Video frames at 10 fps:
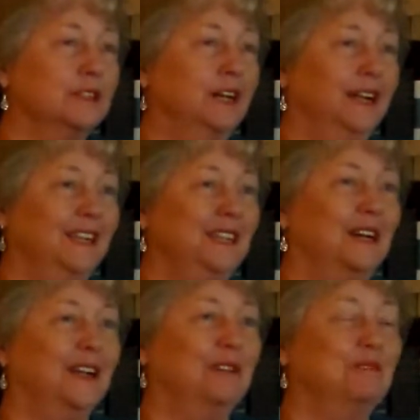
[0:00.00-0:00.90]
and Heidi
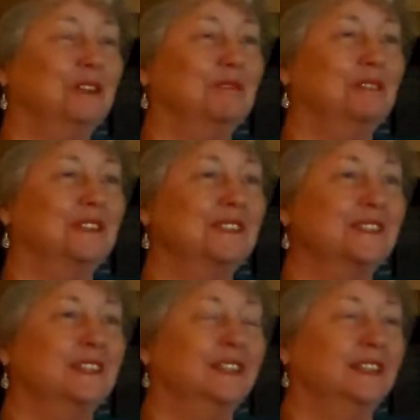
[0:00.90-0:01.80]
got it when it
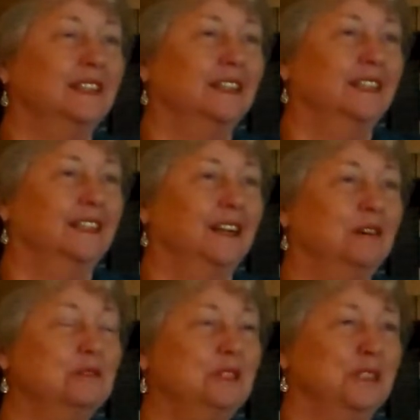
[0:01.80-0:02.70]
was,
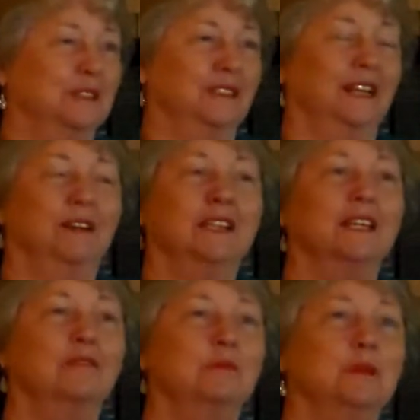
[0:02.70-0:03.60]
oh dear, now I
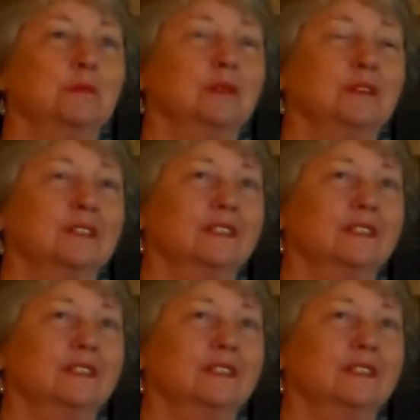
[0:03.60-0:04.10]
can't remember.